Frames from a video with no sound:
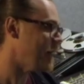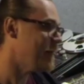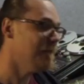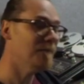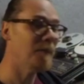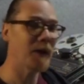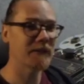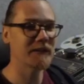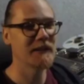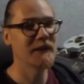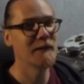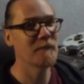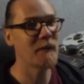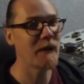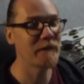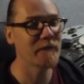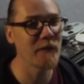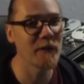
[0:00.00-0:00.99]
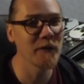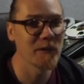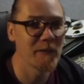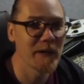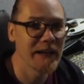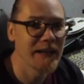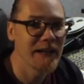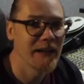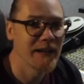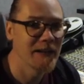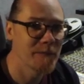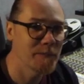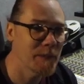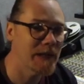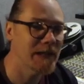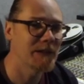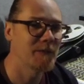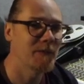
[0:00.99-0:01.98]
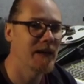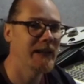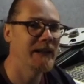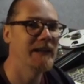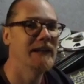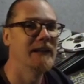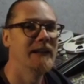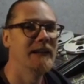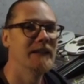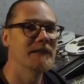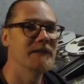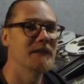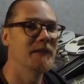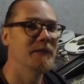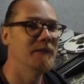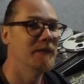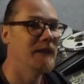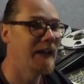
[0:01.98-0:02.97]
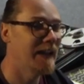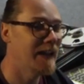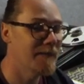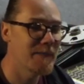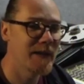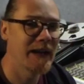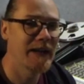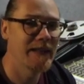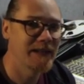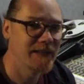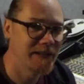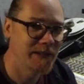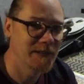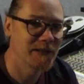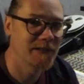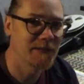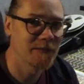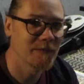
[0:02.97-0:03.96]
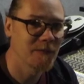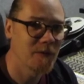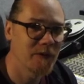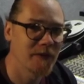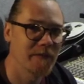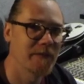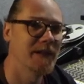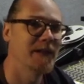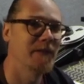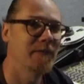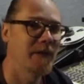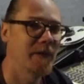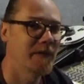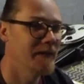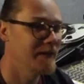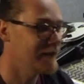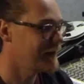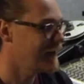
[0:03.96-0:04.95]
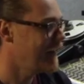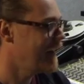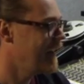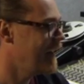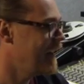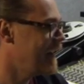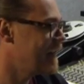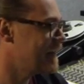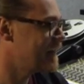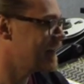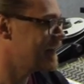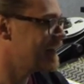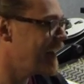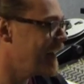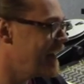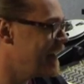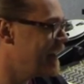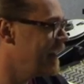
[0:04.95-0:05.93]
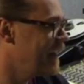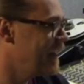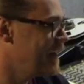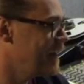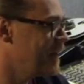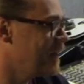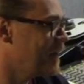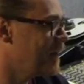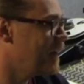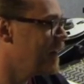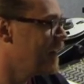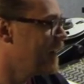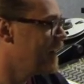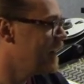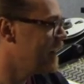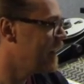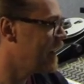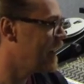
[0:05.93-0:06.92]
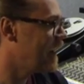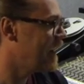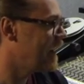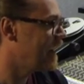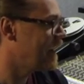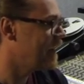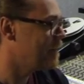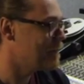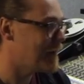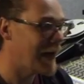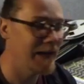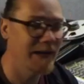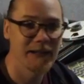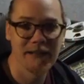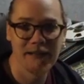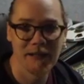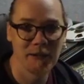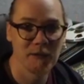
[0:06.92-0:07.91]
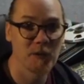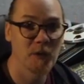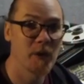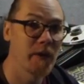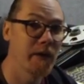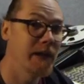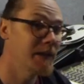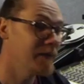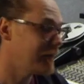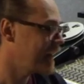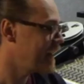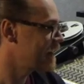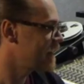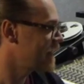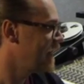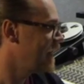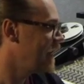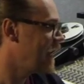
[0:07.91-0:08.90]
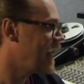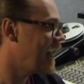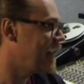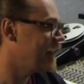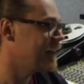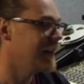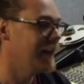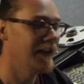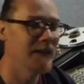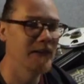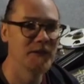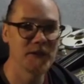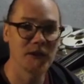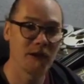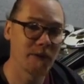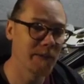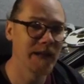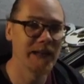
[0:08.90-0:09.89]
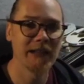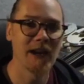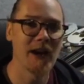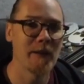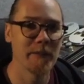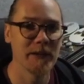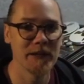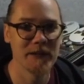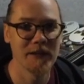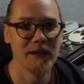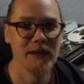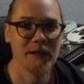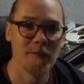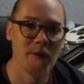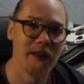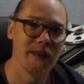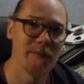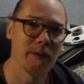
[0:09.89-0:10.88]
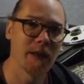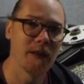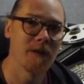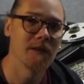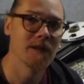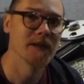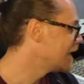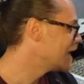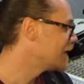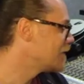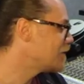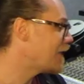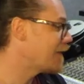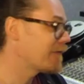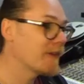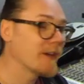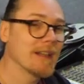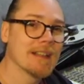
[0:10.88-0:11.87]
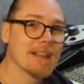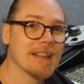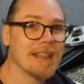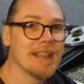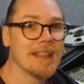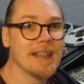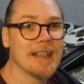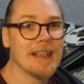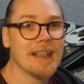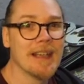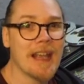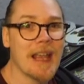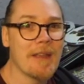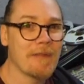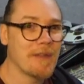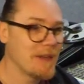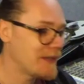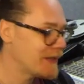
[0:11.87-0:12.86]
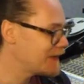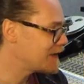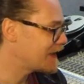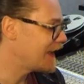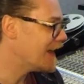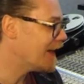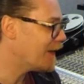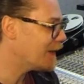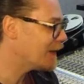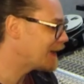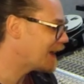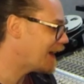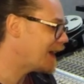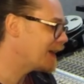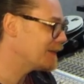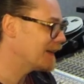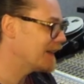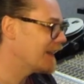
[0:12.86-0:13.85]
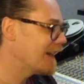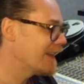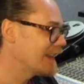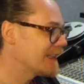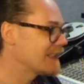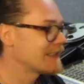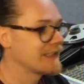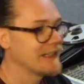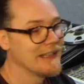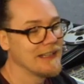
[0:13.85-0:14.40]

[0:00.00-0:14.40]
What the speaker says: But by far and away, the best way to eliminate this digital audio interference is to take your Mac and your audio interface and chuck them in the garbage where they belong. Quite frankly, if you're using old hardware like this,